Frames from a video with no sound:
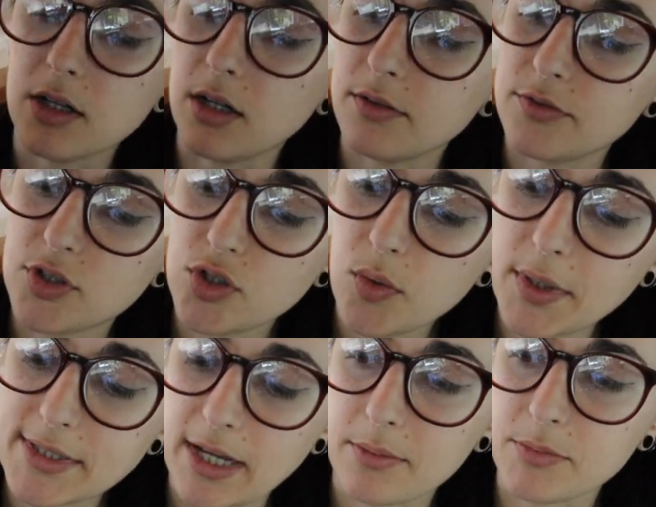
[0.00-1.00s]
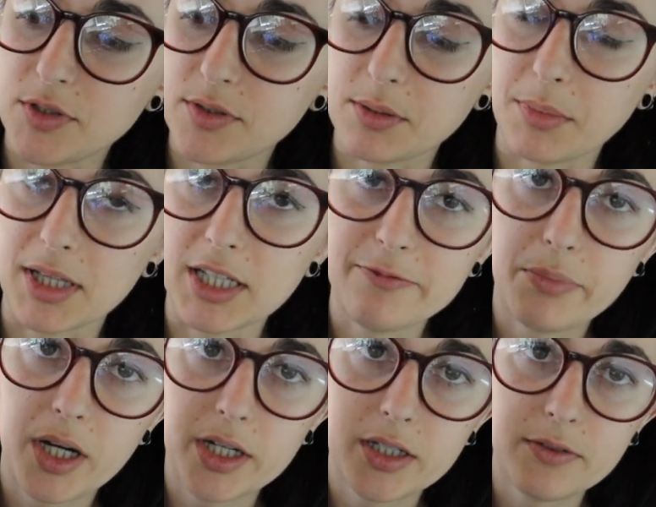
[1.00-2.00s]
of choice. I'm using my Live
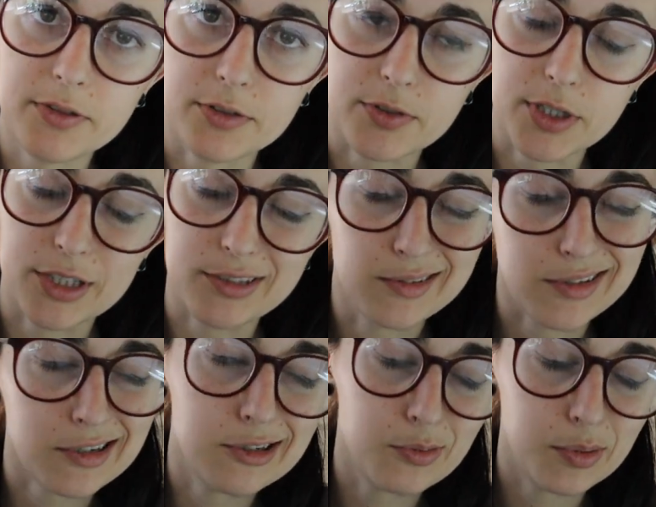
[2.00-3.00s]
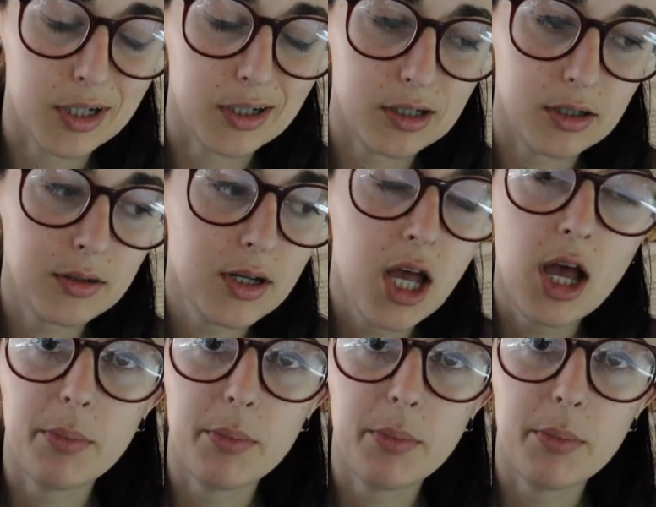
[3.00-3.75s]
Body. Feel free to use a coupon code.